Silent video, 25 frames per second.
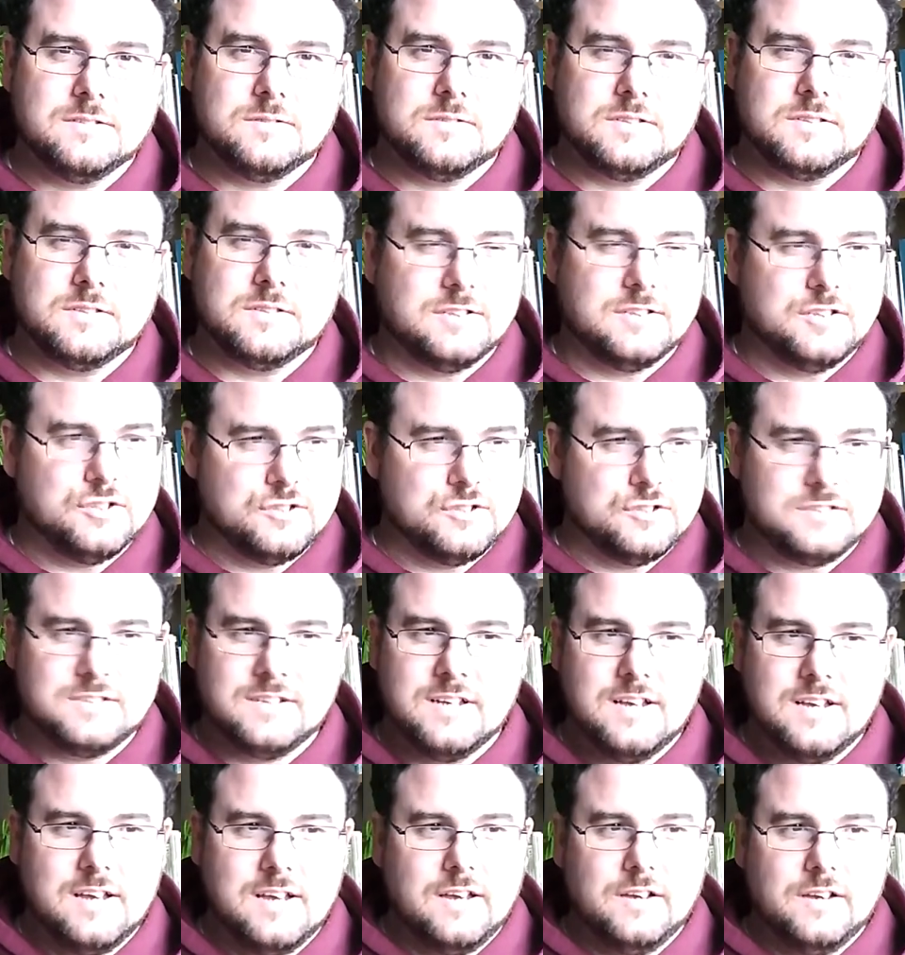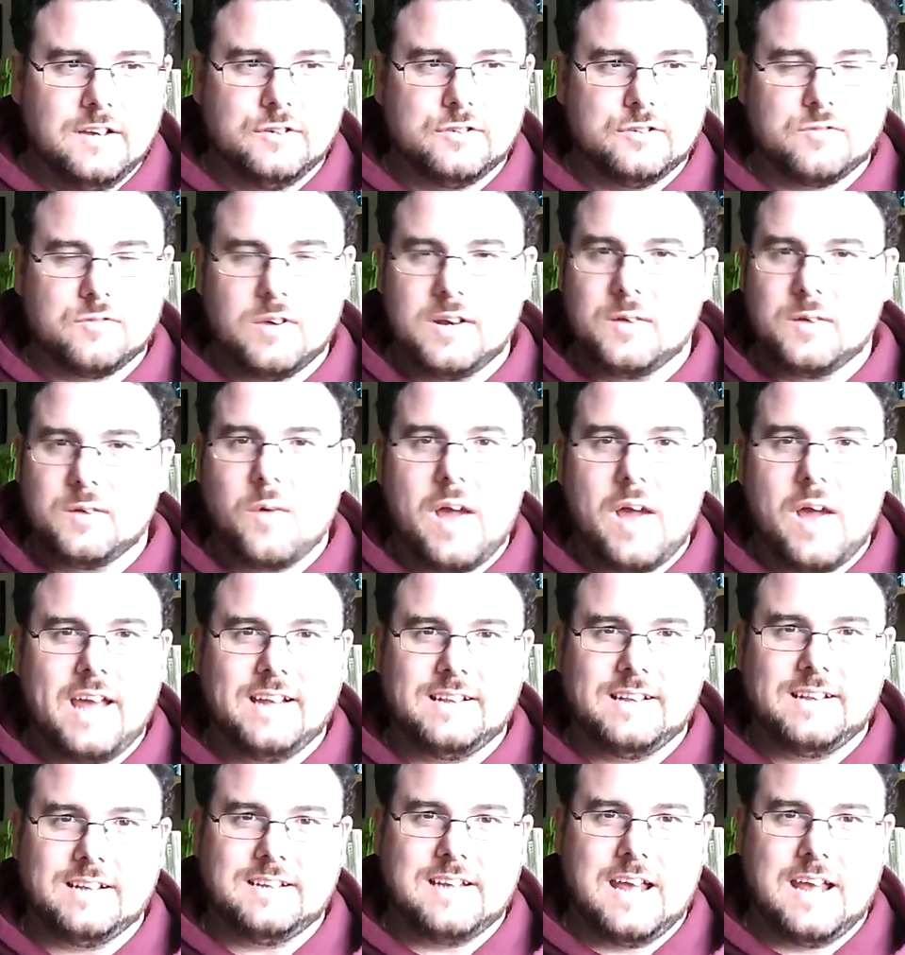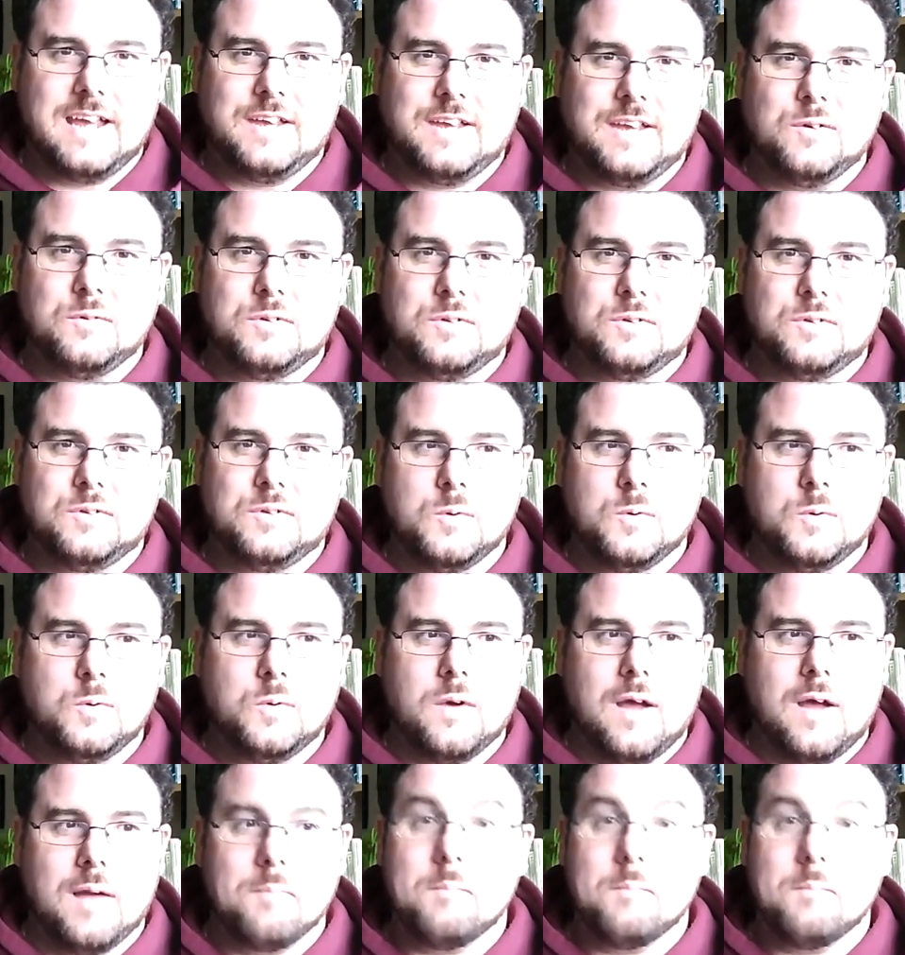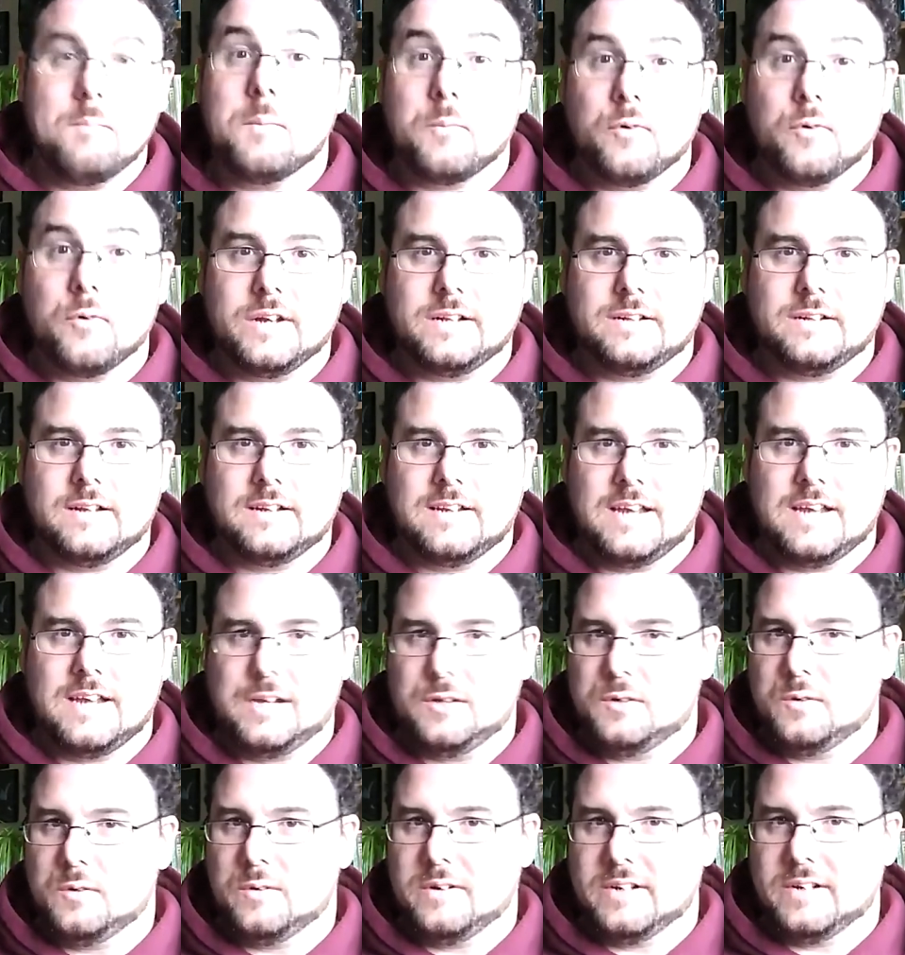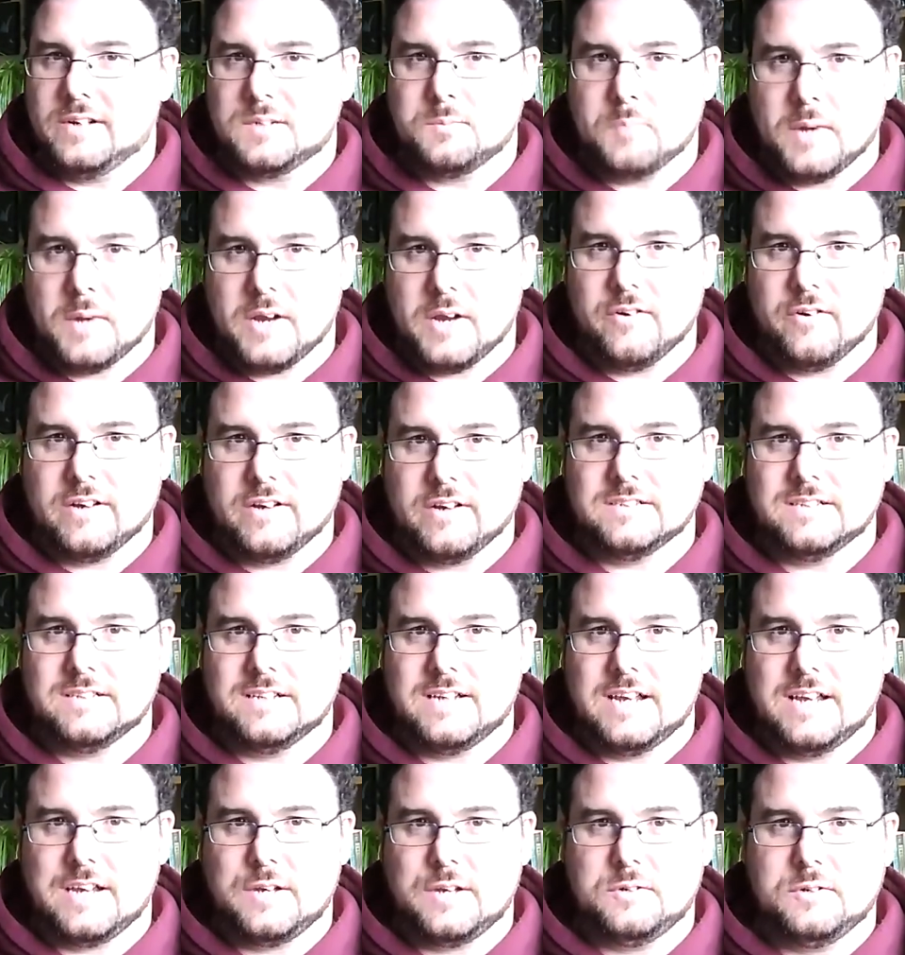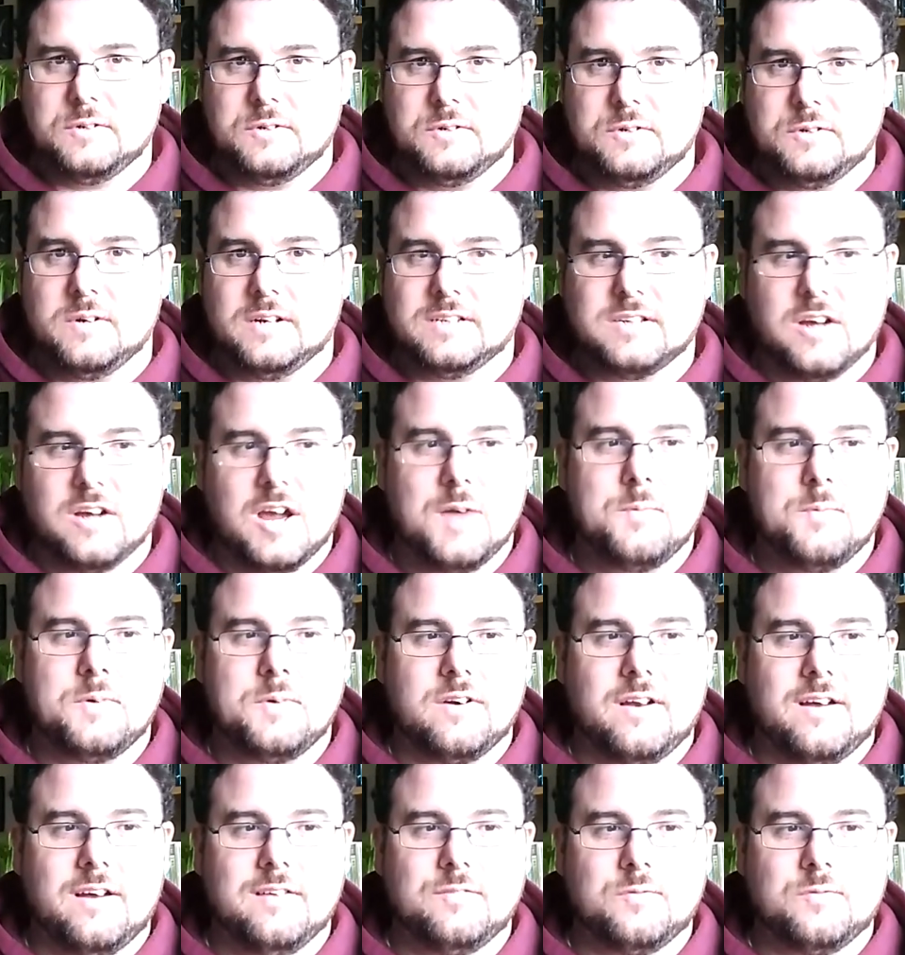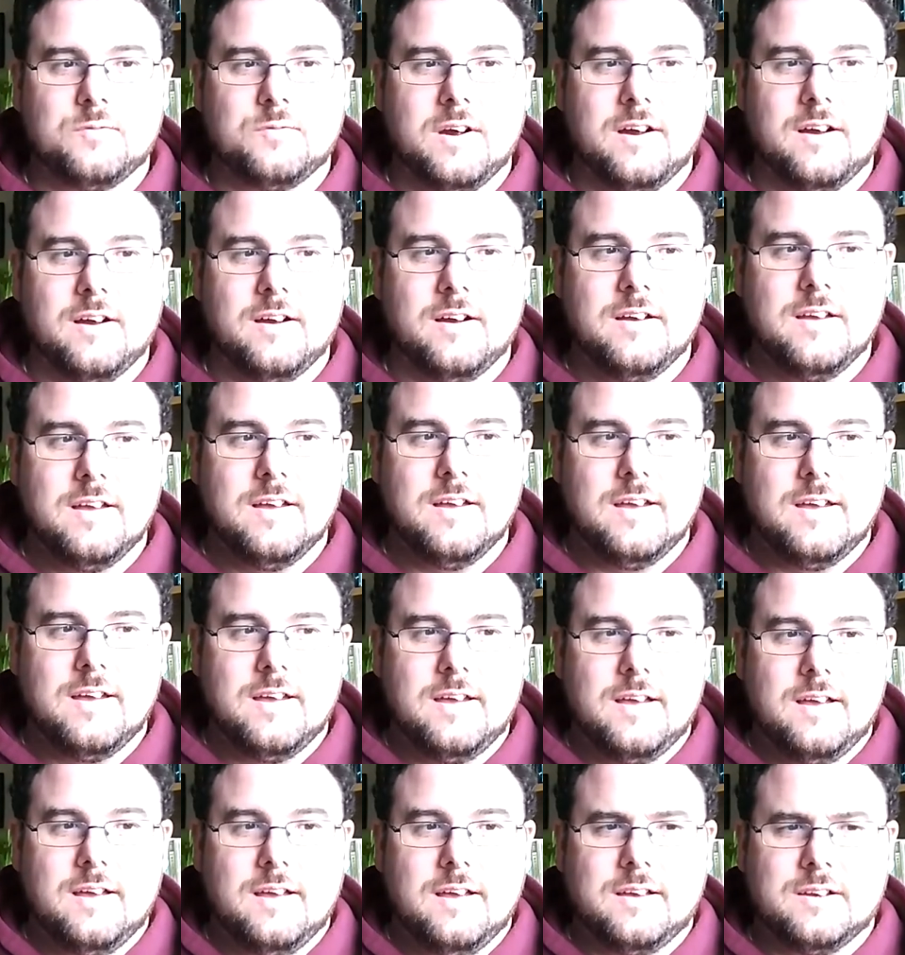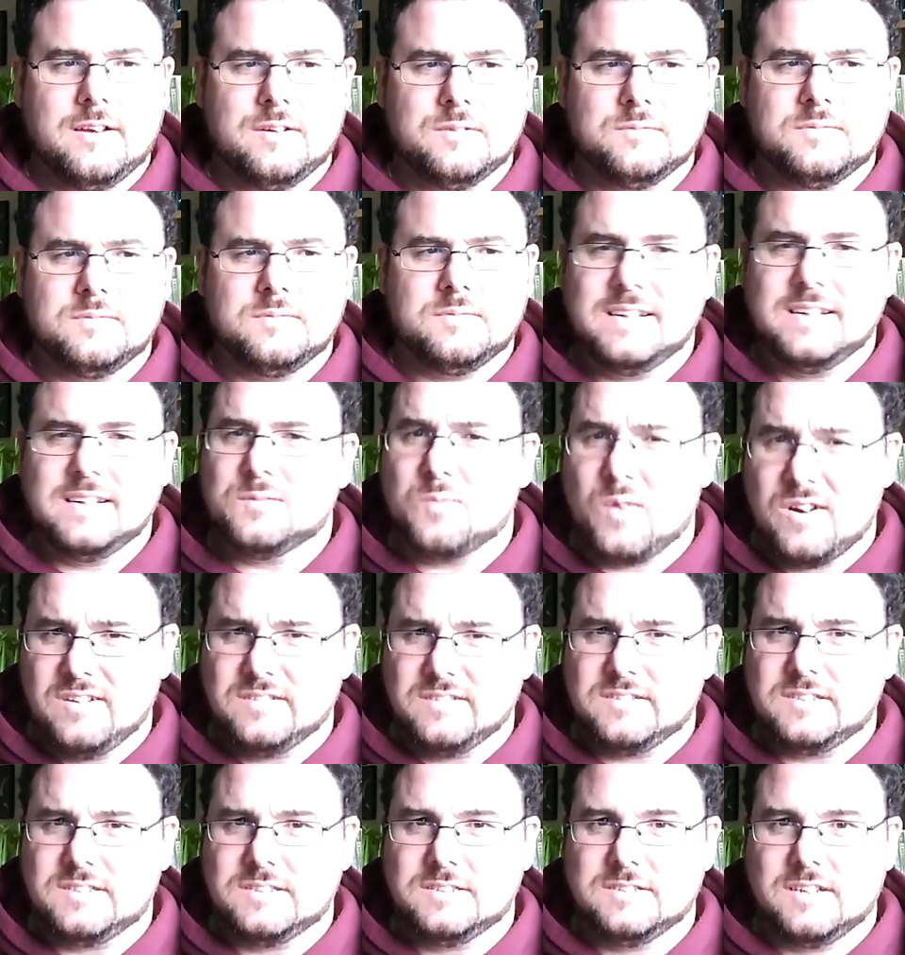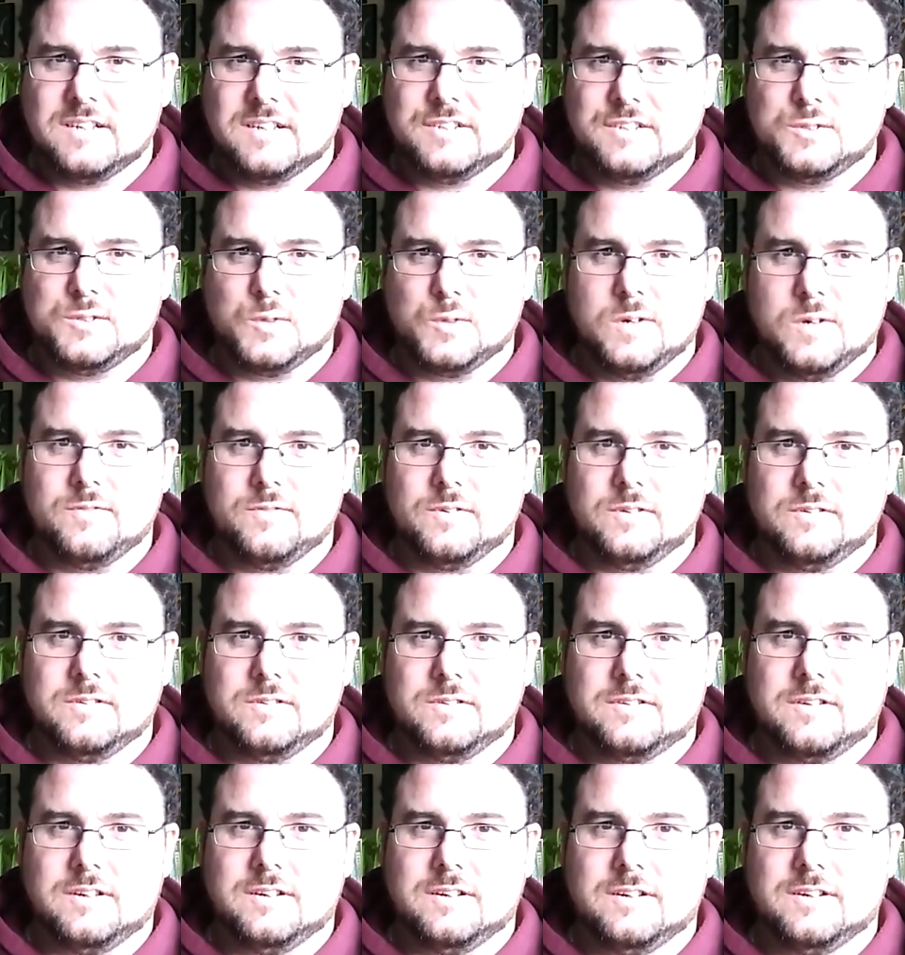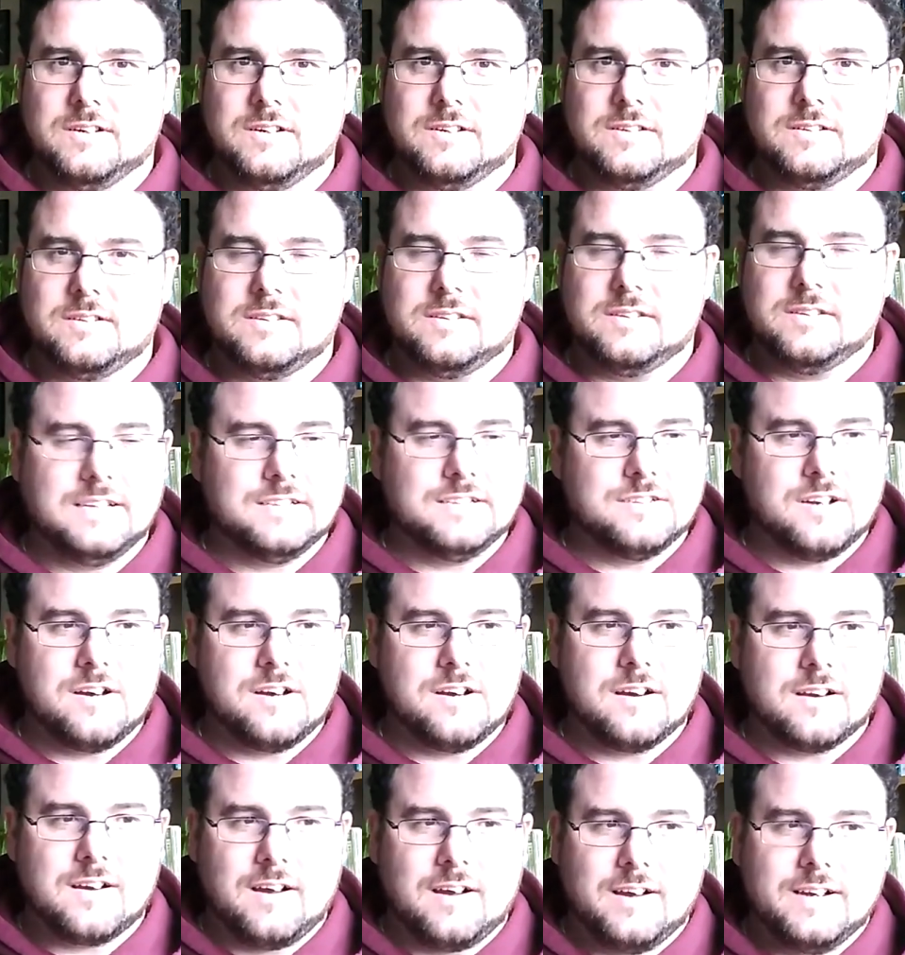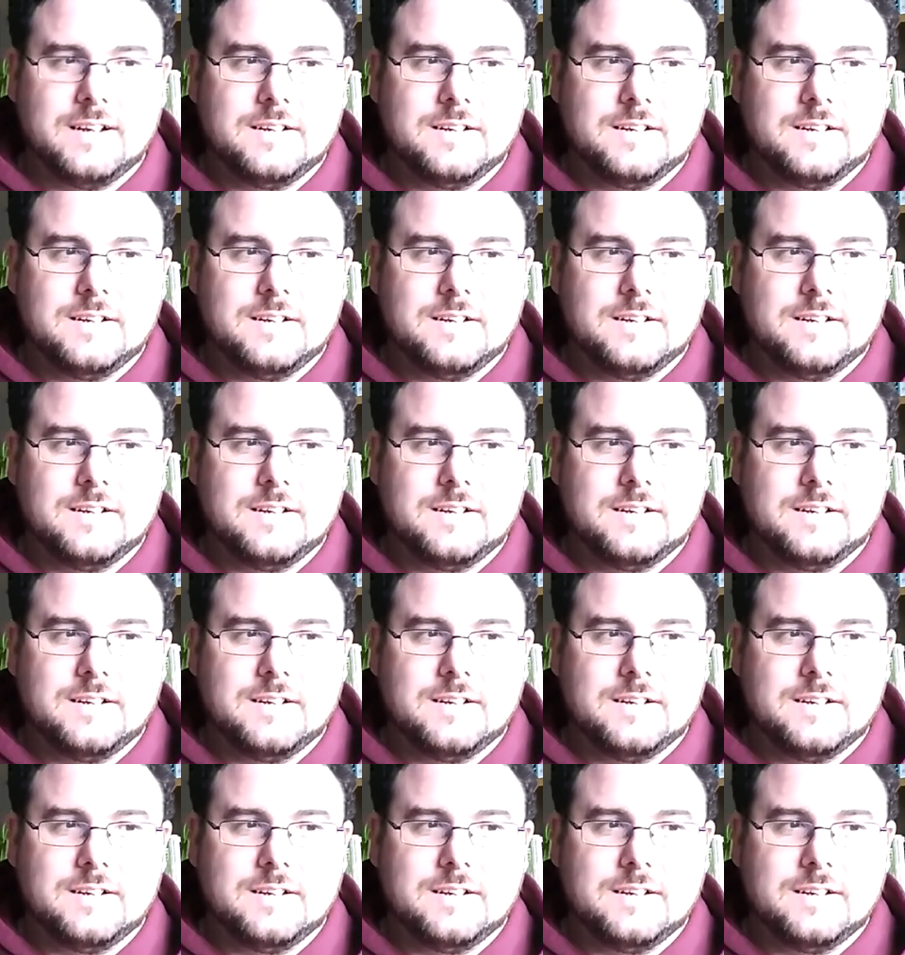There's straight away they take you to a memory, they take you to an experience, they take you to a time in your life where things weren't as joyful. The things are kind